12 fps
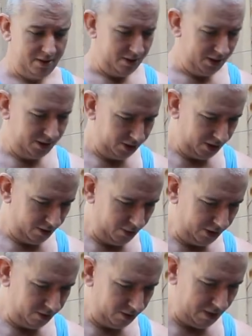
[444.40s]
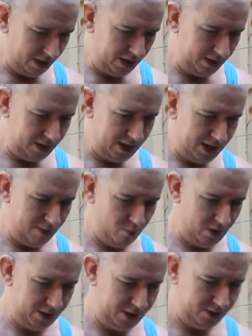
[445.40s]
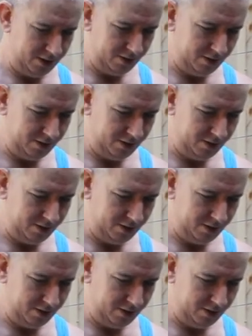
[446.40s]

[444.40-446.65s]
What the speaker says: This is the original blade that came with it.